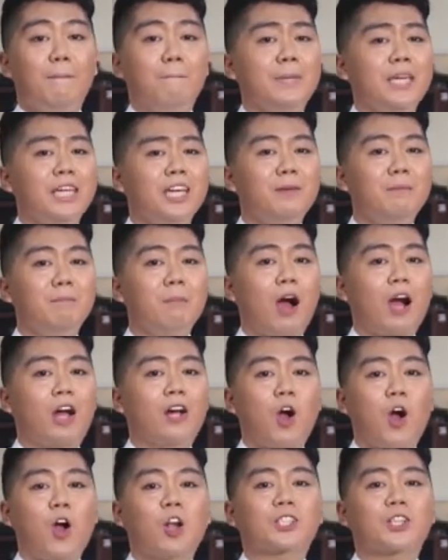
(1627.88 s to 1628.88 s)

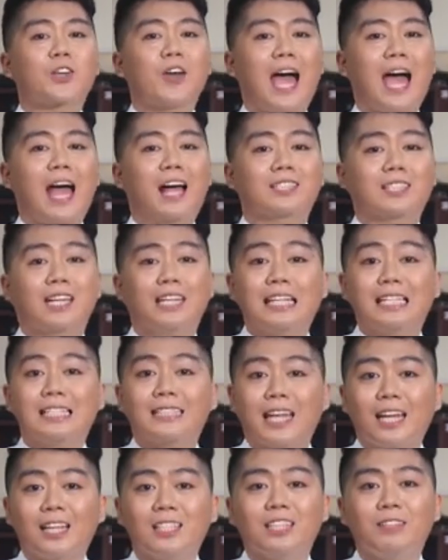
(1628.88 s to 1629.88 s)
Myanmar also has an
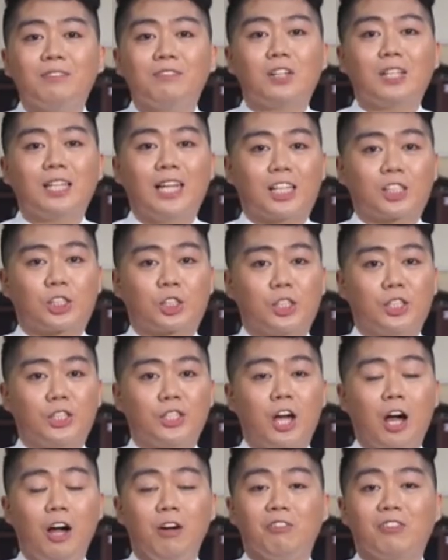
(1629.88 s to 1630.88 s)
extensive
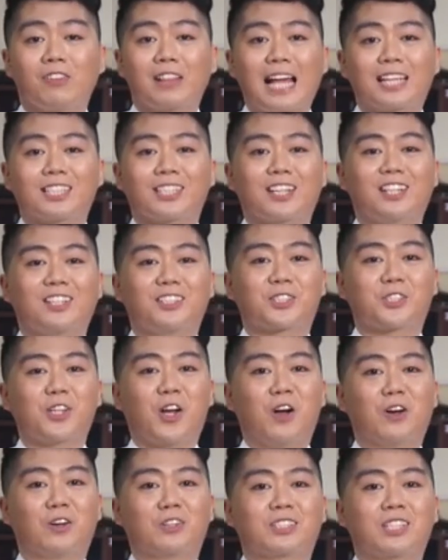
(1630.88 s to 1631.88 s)
collection of classical
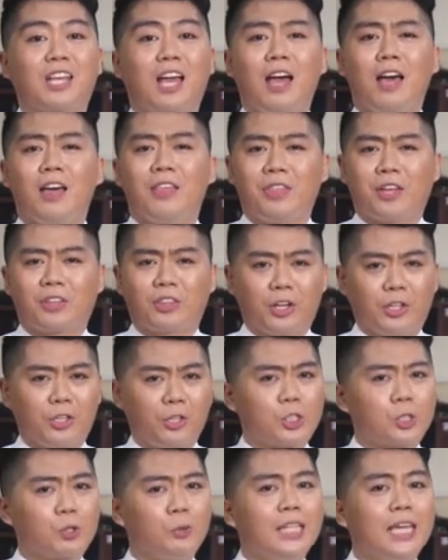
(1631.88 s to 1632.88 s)
songs that are
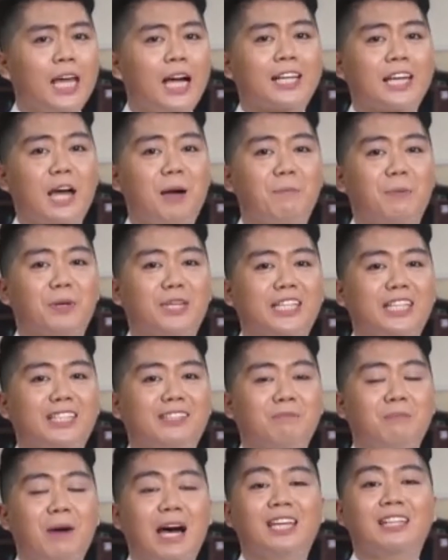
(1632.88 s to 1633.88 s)
usually
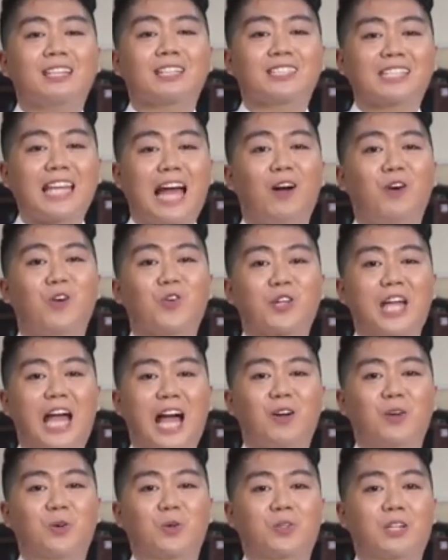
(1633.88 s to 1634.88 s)
accompanied by the saung
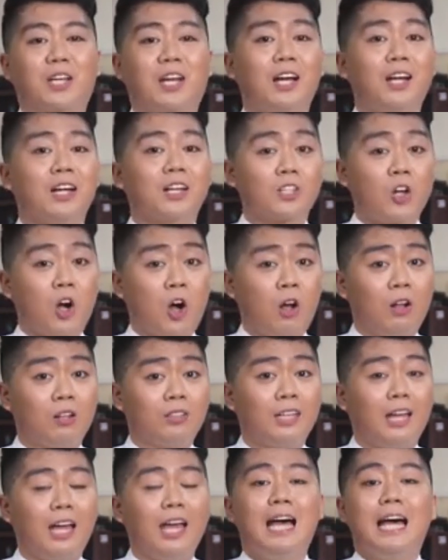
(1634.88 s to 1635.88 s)
gaok,
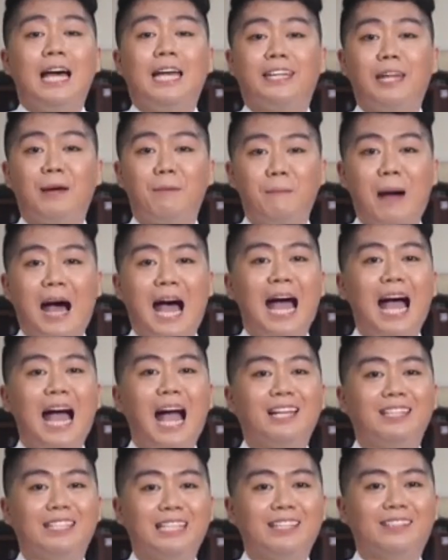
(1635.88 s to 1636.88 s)
called the
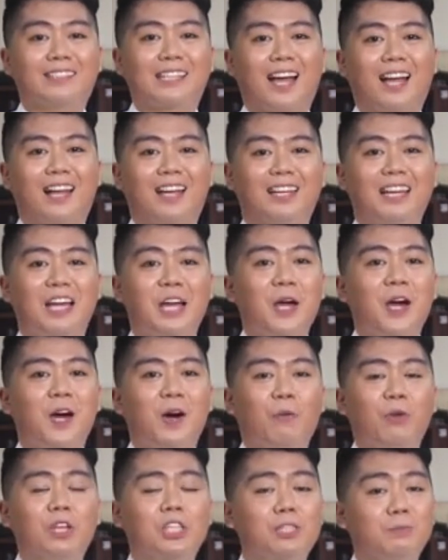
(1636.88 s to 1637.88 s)
Mahagita,
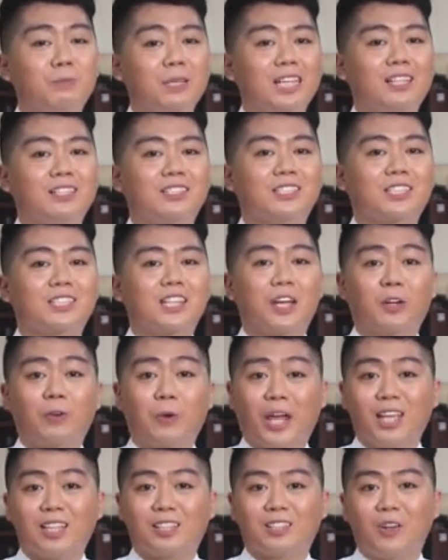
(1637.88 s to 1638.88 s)
which means
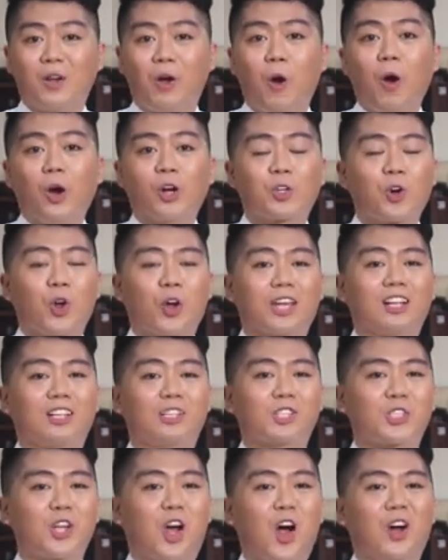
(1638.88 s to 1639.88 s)
great or
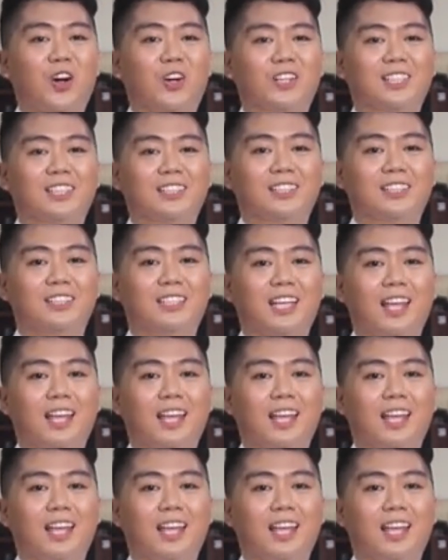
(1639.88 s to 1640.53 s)
royal song.